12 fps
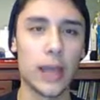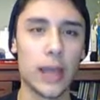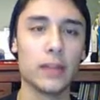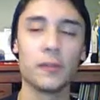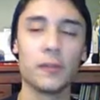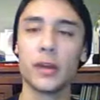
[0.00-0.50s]

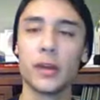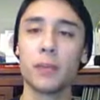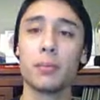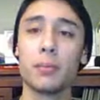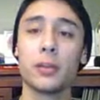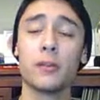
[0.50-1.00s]
And the
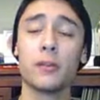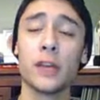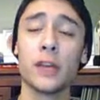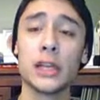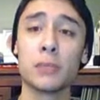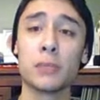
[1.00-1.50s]

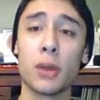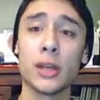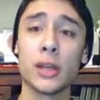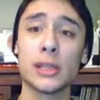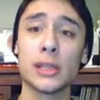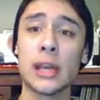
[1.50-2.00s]
funniest
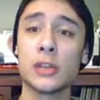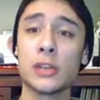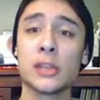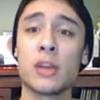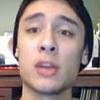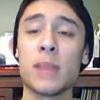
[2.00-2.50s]
part is I
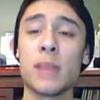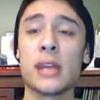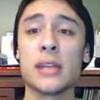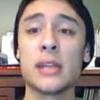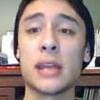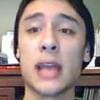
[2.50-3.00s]
used
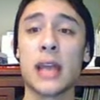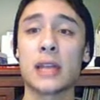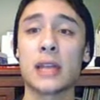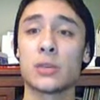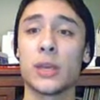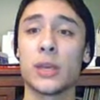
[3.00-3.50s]
Darmanitan last